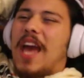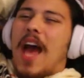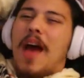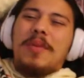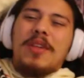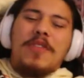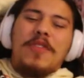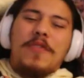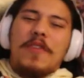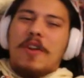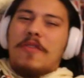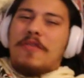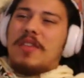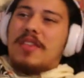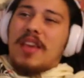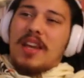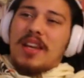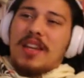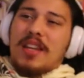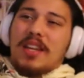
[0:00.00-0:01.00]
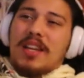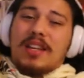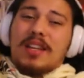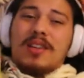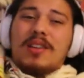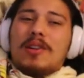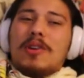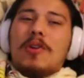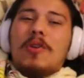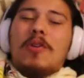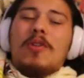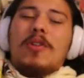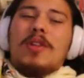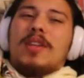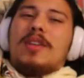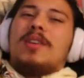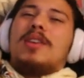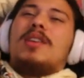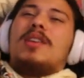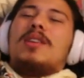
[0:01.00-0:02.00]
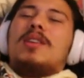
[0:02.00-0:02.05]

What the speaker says: the atmosphere of this ending. Holy.